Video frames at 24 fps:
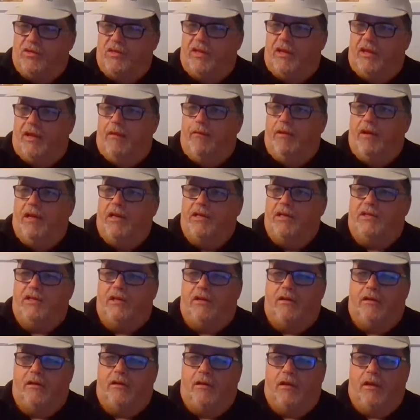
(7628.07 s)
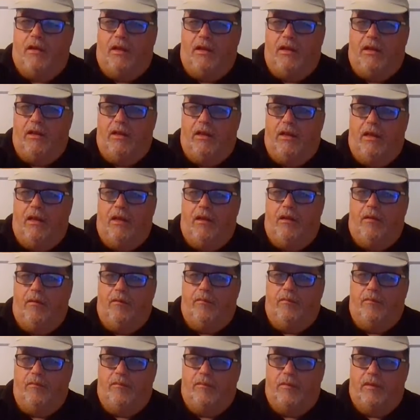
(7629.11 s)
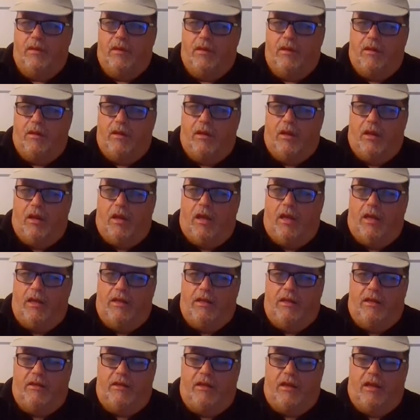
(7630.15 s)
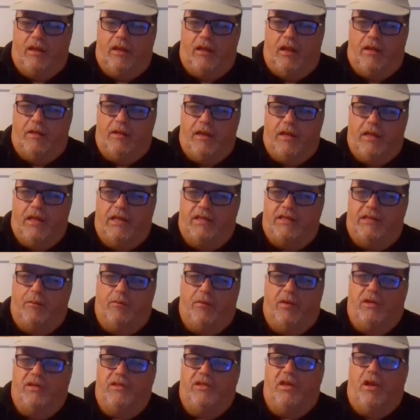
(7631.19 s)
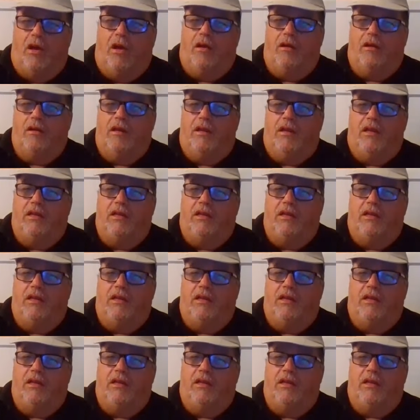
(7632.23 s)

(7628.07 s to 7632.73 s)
their religion, and then they said, well, it's not